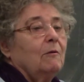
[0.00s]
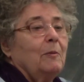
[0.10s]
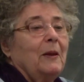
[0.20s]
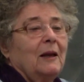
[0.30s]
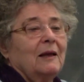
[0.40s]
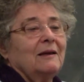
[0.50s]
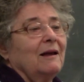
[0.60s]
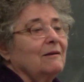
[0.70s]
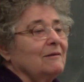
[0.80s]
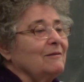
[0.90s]
rappelling
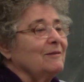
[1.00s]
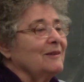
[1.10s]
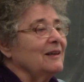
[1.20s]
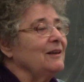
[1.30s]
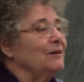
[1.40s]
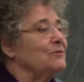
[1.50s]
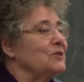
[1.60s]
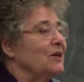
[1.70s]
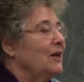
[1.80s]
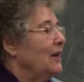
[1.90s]
down
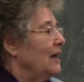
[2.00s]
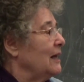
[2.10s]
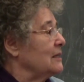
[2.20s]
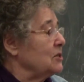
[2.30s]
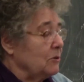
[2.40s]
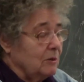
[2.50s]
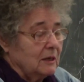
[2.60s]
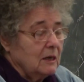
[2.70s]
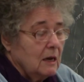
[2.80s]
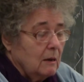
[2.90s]
cliffs and so
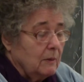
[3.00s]
on,